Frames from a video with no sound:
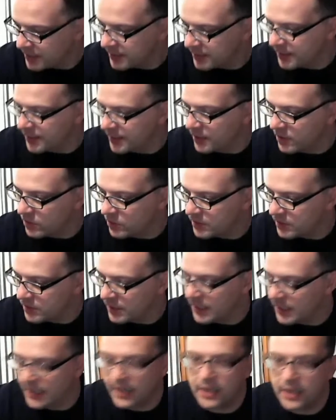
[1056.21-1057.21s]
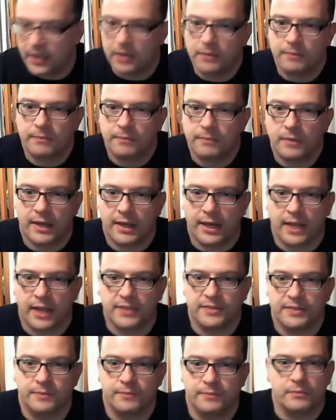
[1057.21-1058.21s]
You know, I got
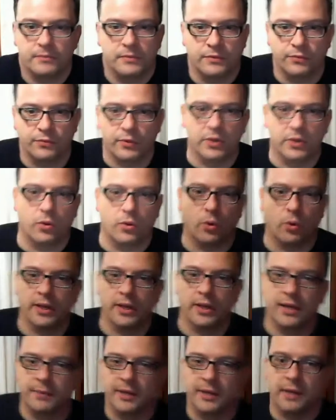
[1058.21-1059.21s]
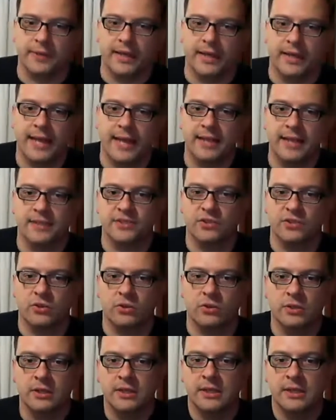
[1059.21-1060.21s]
some recording coming up again, so